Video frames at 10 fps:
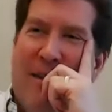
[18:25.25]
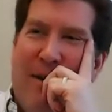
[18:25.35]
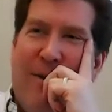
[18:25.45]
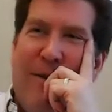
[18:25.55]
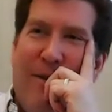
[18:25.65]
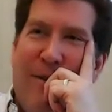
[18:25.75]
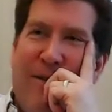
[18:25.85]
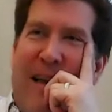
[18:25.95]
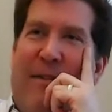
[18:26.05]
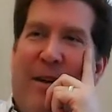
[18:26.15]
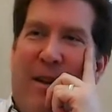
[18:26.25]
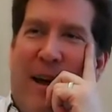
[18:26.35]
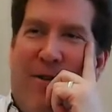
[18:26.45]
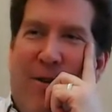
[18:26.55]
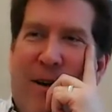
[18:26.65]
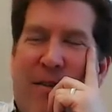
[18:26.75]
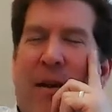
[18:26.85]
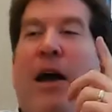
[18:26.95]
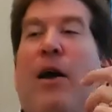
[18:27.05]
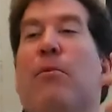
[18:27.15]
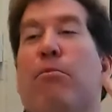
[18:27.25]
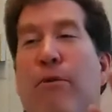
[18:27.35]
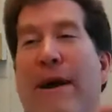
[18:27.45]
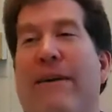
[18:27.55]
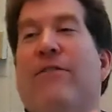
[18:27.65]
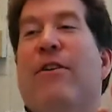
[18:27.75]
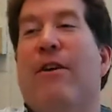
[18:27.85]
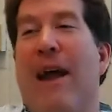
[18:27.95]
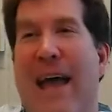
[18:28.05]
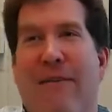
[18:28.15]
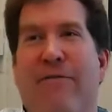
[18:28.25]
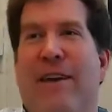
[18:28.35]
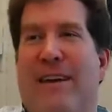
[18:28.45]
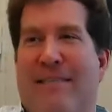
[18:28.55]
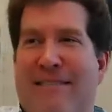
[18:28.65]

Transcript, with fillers: And the safety lecture is bricks are heavy.